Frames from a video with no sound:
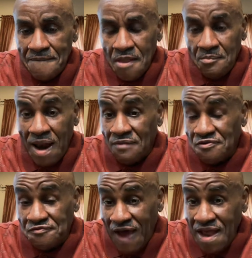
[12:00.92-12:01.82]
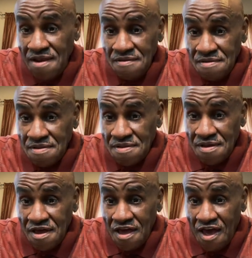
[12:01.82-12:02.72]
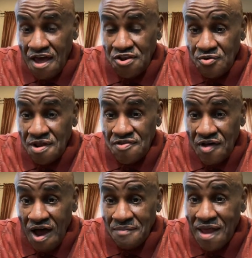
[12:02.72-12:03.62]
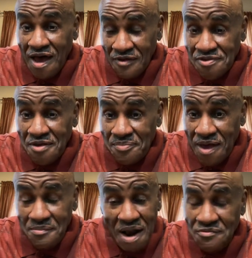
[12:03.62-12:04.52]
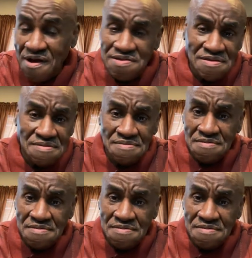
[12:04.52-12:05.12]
But I was fighting and doing the job like I was getting paid, but I wasn't.